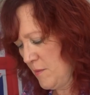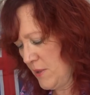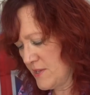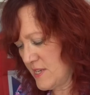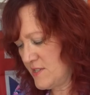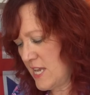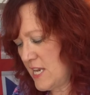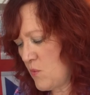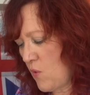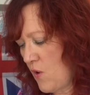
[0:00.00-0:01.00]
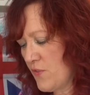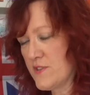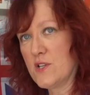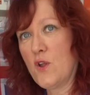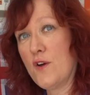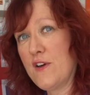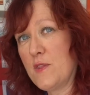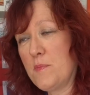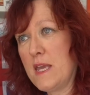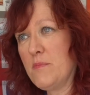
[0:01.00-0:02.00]
Because I tell you what, there's a lot of
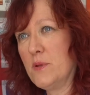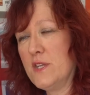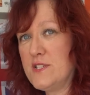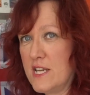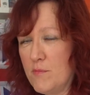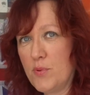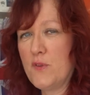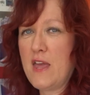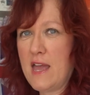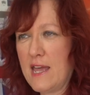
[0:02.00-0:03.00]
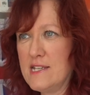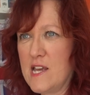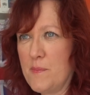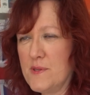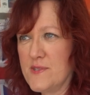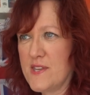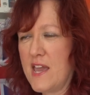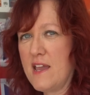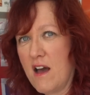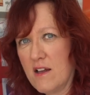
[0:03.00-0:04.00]
other people that didn't put their hand up and
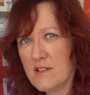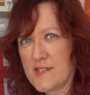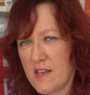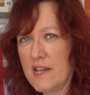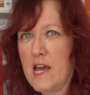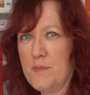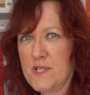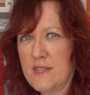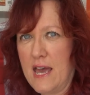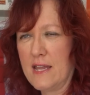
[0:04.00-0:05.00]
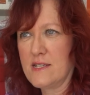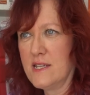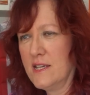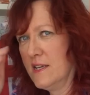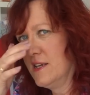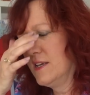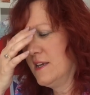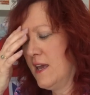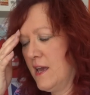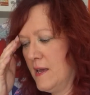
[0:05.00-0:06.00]
say, I'll sign up to that.
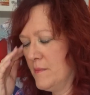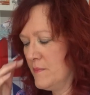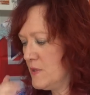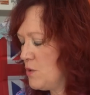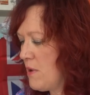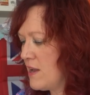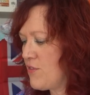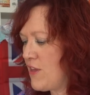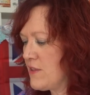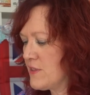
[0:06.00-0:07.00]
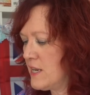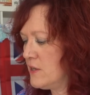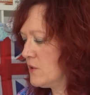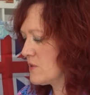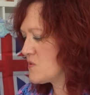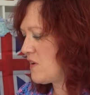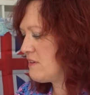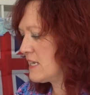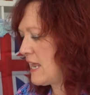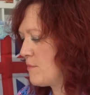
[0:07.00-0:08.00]
You might think that it looks
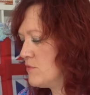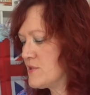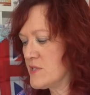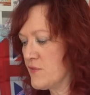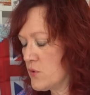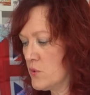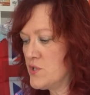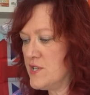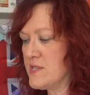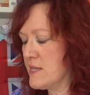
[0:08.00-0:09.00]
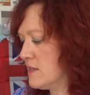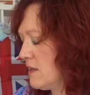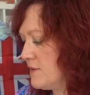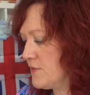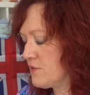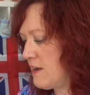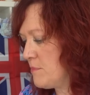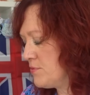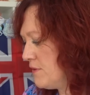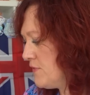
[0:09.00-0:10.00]
very glamorous, and of course she's had a life of
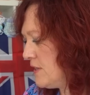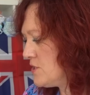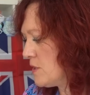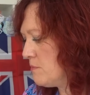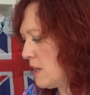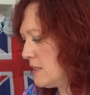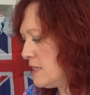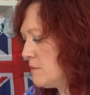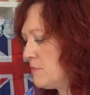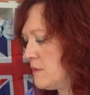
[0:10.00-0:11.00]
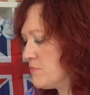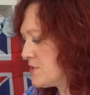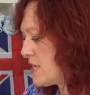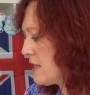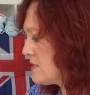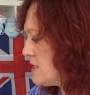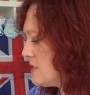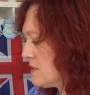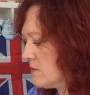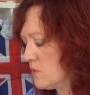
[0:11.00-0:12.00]
great privilege and money and being
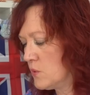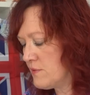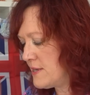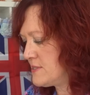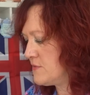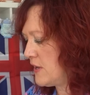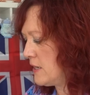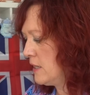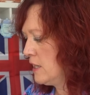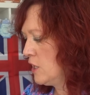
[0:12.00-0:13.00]
protected and all the rest of it.